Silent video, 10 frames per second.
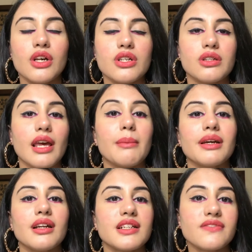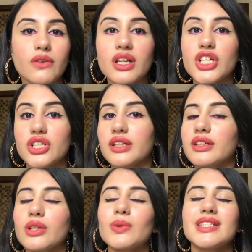So chemical exfoliation
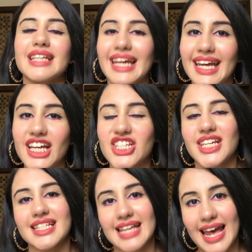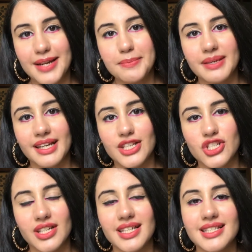includes AHAs and
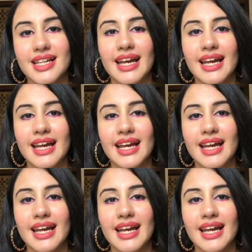BHAs.